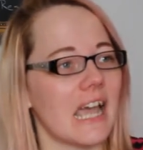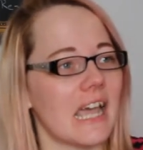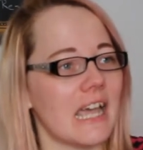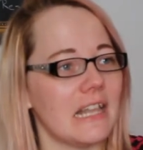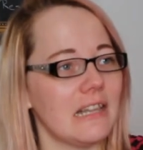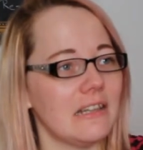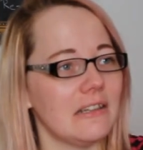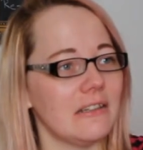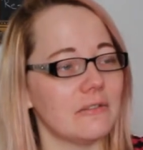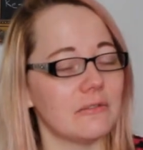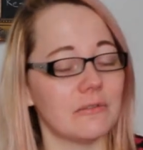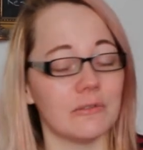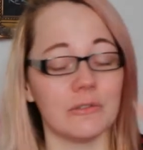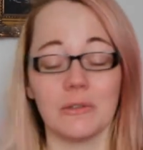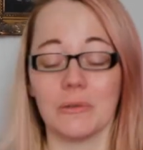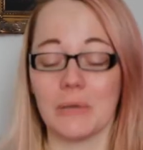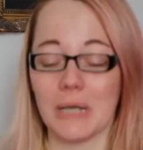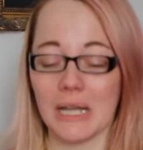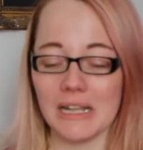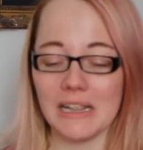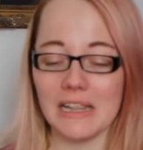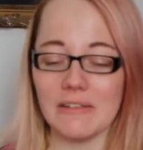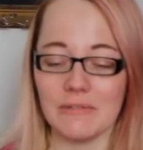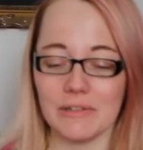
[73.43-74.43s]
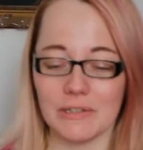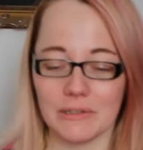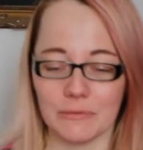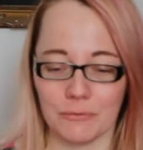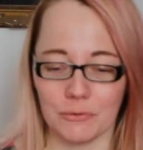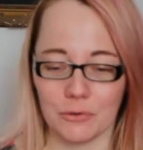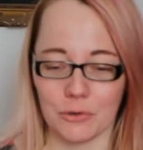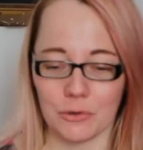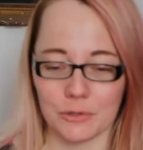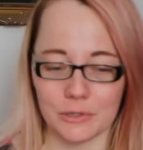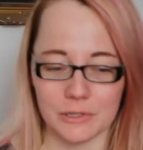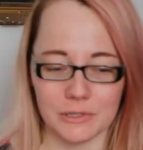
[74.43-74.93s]
I live in a
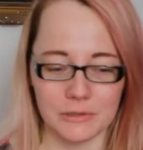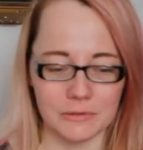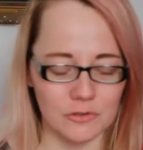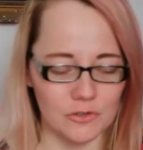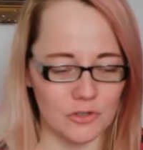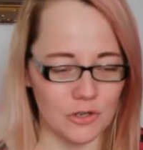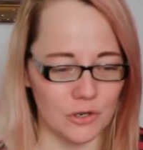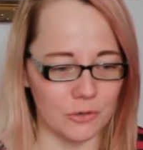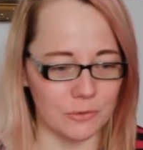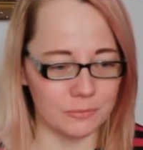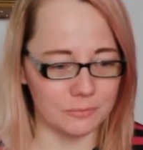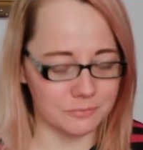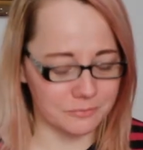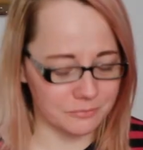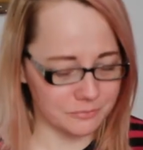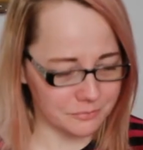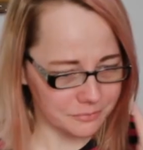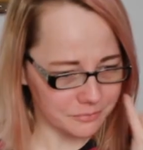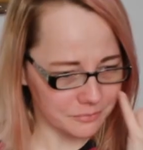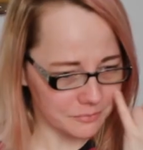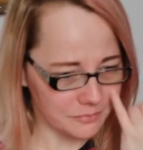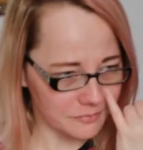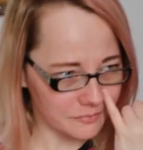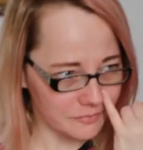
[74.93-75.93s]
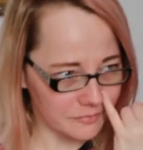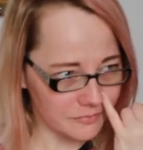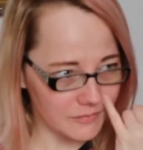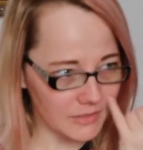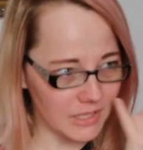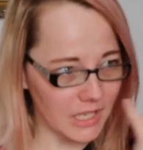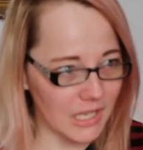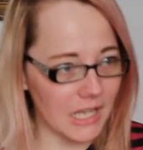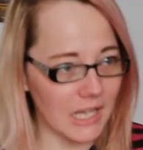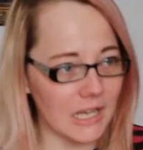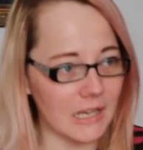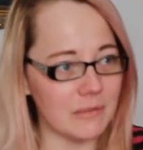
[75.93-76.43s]
fjord, so
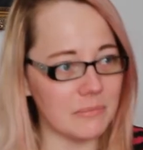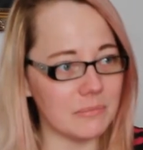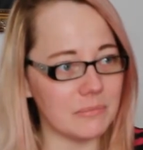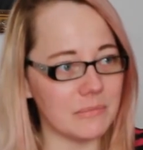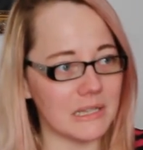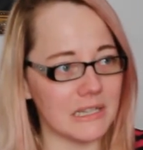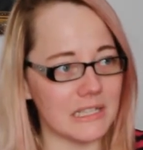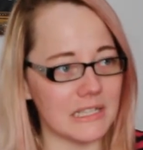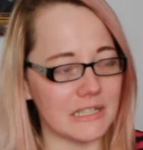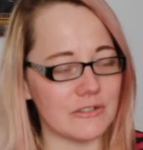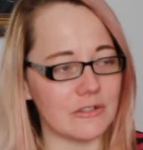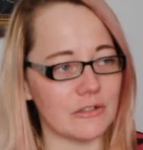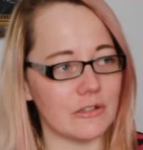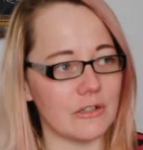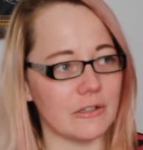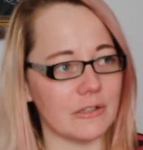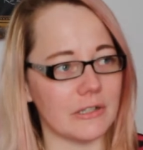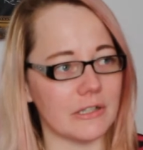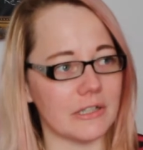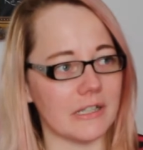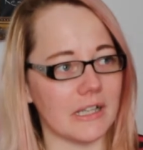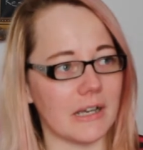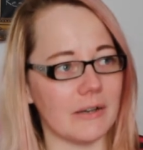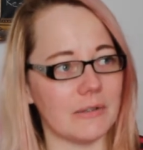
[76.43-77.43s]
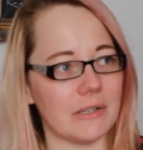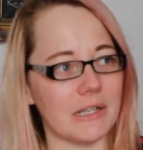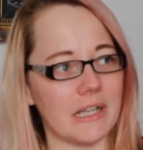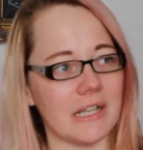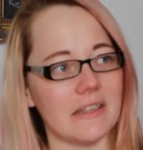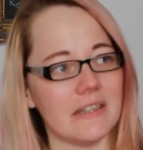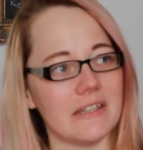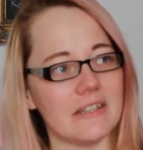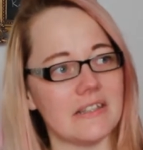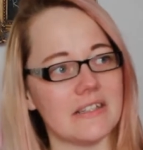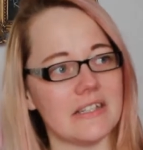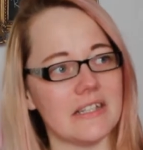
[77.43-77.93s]
I'm literally looking out
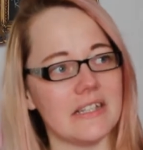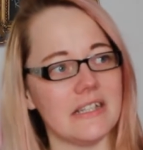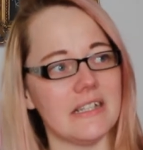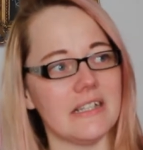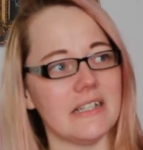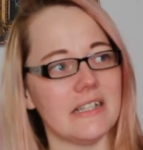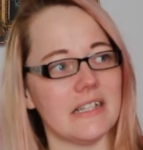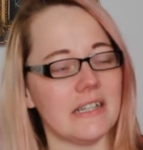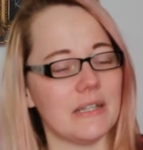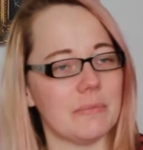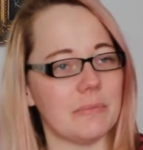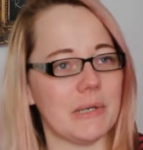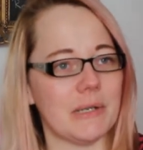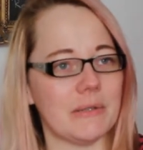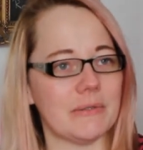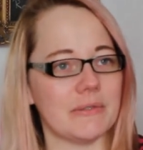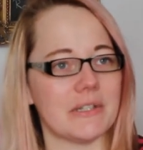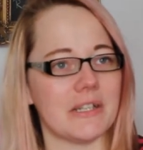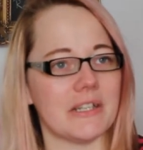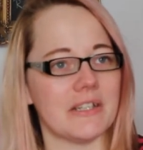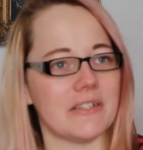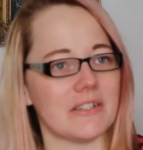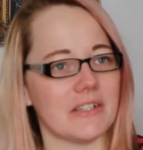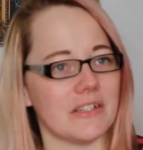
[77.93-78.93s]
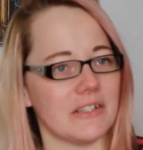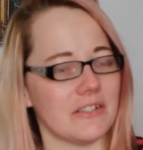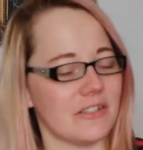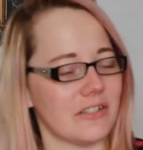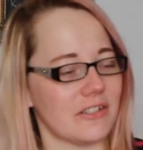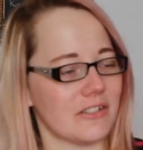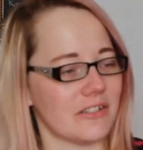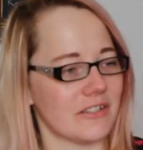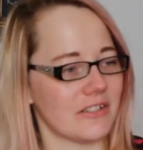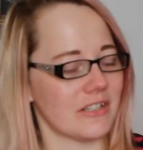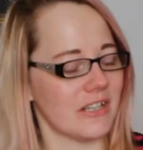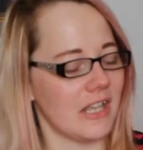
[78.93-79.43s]
at the sea and the mountains and
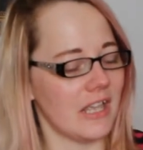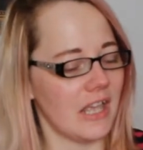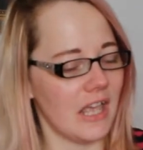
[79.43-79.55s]
just...